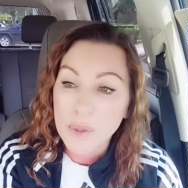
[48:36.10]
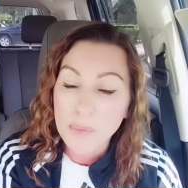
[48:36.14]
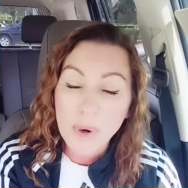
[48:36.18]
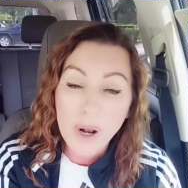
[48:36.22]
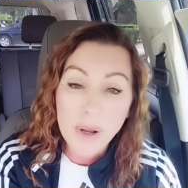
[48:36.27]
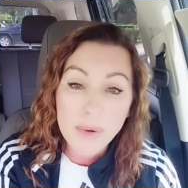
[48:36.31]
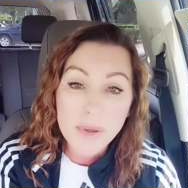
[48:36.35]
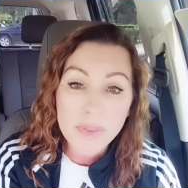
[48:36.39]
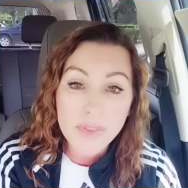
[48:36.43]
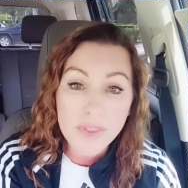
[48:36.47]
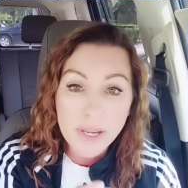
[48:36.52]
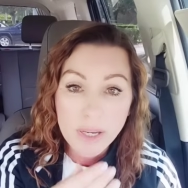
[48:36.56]

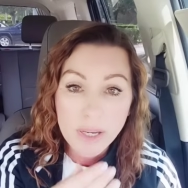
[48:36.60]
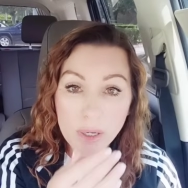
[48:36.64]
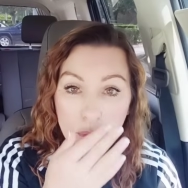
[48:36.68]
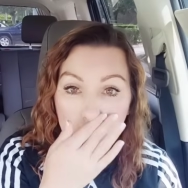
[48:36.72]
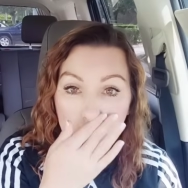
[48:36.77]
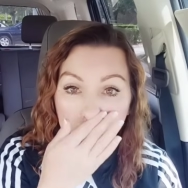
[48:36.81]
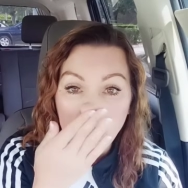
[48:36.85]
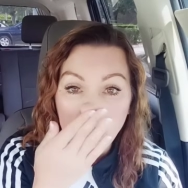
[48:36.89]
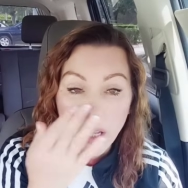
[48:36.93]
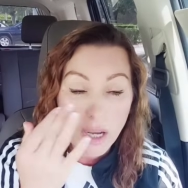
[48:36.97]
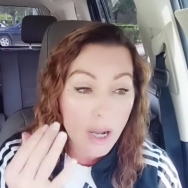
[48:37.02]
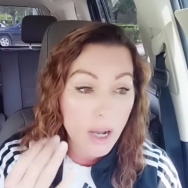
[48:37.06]
Now,
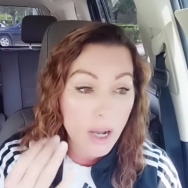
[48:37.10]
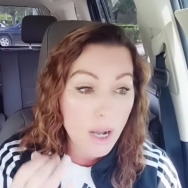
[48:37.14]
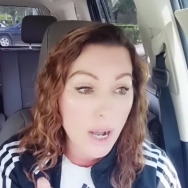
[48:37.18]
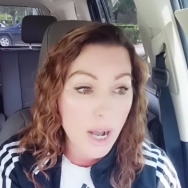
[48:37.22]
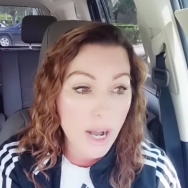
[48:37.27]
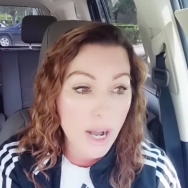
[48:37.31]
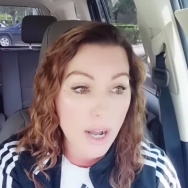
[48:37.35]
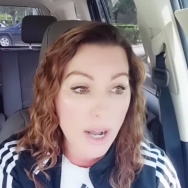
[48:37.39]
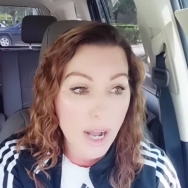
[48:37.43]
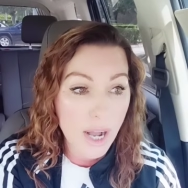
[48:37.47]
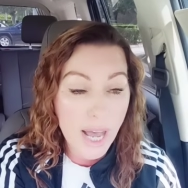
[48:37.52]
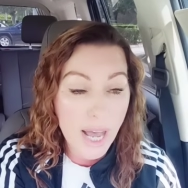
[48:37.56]
you're probably
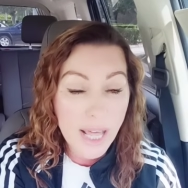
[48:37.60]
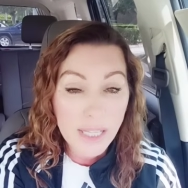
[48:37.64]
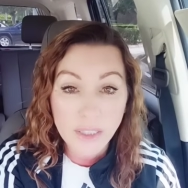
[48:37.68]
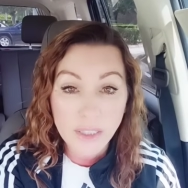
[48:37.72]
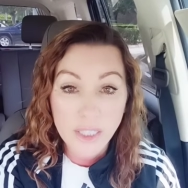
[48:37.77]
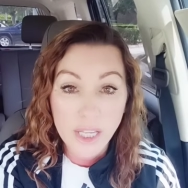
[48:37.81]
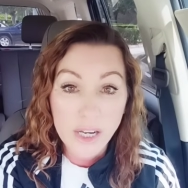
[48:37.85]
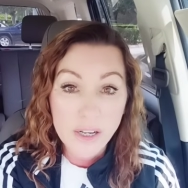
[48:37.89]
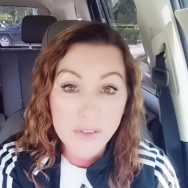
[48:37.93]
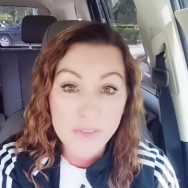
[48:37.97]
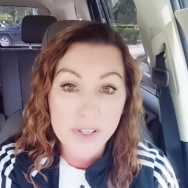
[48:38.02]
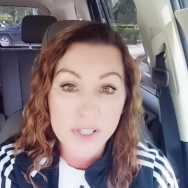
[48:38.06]
thinking, well,
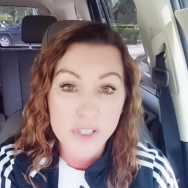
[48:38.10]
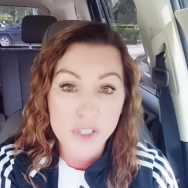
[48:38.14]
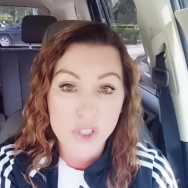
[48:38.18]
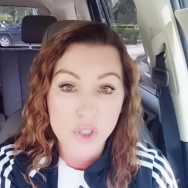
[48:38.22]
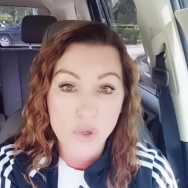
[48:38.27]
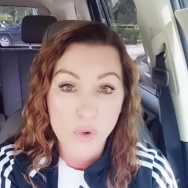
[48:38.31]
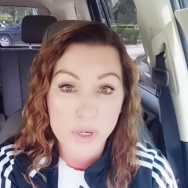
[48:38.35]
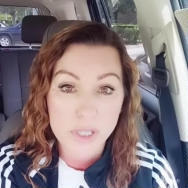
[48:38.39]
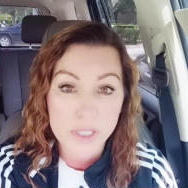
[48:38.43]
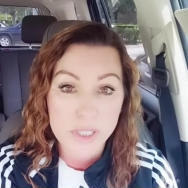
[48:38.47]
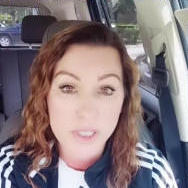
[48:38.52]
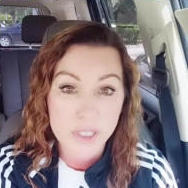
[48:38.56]

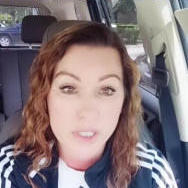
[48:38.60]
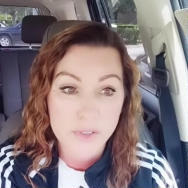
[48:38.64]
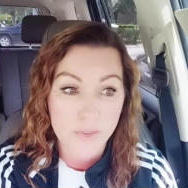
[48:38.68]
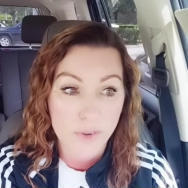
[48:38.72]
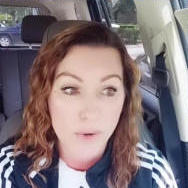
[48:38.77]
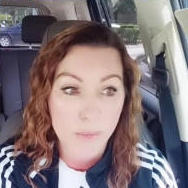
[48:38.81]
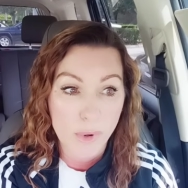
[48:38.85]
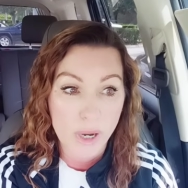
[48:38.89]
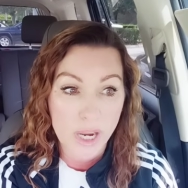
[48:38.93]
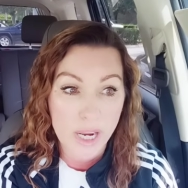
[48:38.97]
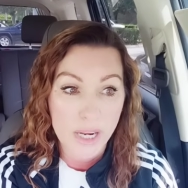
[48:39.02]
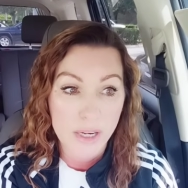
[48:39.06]
I love
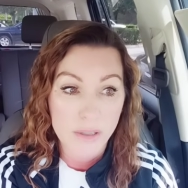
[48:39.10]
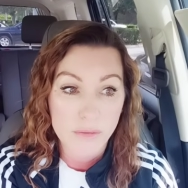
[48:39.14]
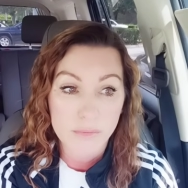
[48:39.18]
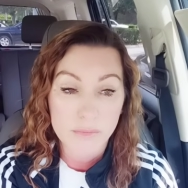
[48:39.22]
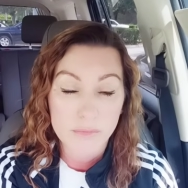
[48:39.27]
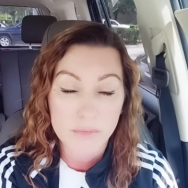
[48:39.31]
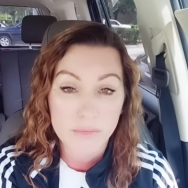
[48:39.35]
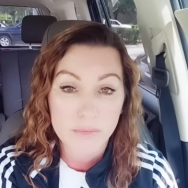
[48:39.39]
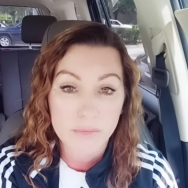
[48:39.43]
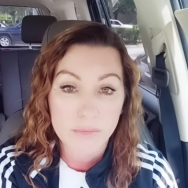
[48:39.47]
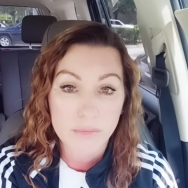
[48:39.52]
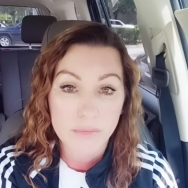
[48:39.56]
his
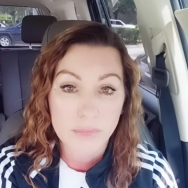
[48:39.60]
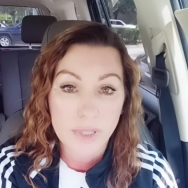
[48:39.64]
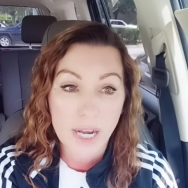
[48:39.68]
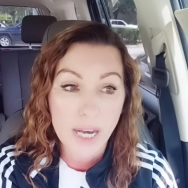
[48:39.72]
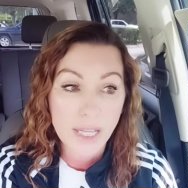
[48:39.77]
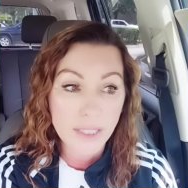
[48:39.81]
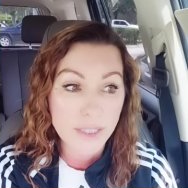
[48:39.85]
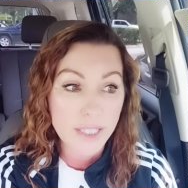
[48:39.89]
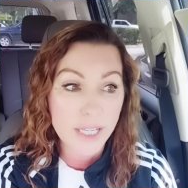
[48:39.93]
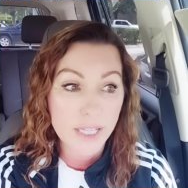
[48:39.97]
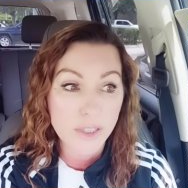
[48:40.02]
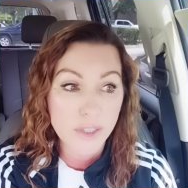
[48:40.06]
choices for me.
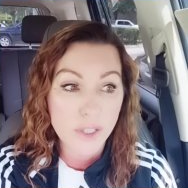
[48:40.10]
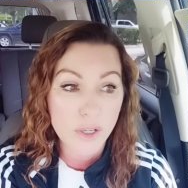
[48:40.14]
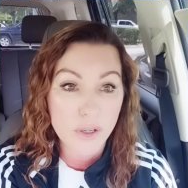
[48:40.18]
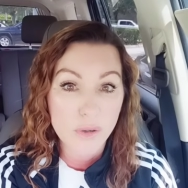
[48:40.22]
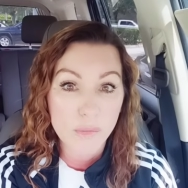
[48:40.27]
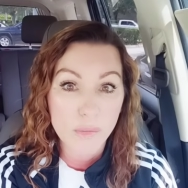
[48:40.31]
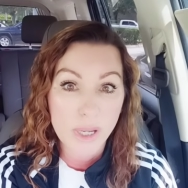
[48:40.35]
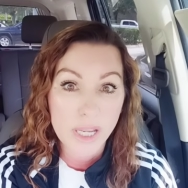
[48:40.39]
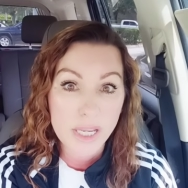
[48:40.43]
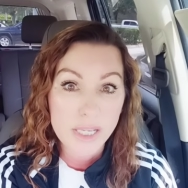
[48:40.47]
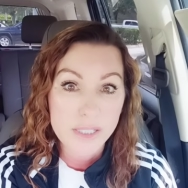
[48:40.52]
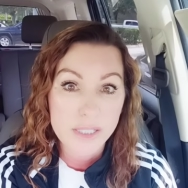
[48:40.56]

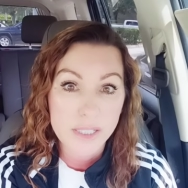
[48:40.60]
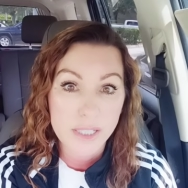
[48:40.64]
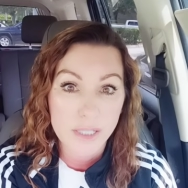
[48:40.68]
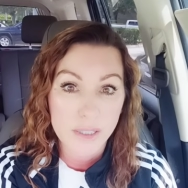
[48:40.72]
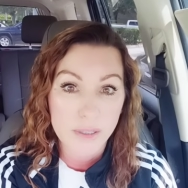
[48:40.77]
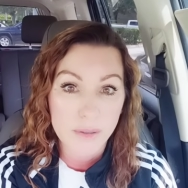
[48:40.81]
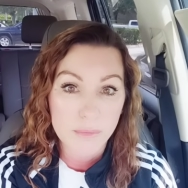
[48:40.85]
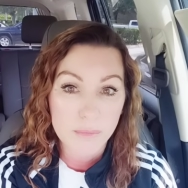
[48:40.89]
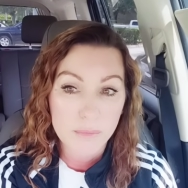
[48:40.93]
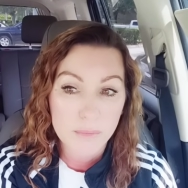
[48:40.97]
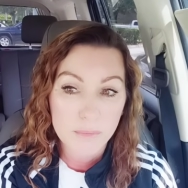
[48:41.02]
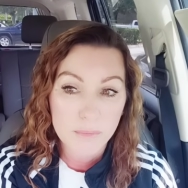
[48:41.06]
I think
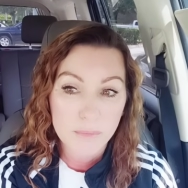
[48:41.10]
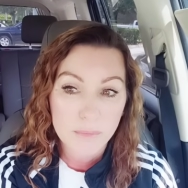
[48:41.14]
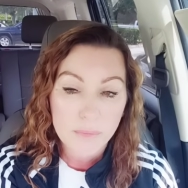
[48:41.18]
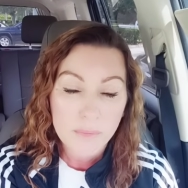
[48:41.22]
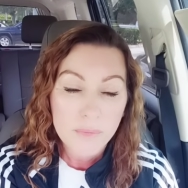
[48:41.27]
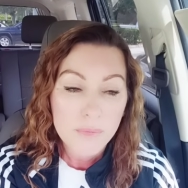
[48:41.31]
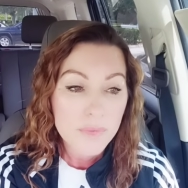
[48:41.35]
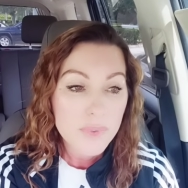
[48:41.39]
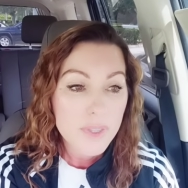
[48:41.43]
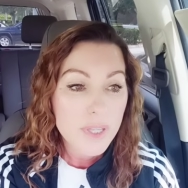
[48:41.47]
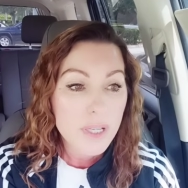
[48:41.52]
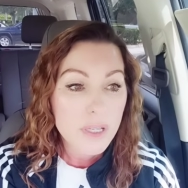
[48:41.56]
they're
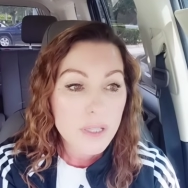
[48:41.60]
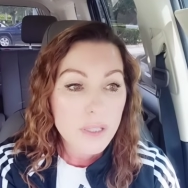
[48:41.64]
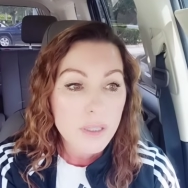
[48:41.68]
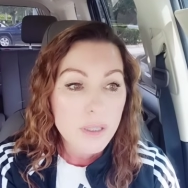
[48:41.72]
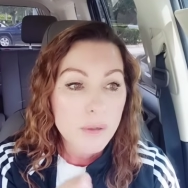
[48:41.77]
amazing.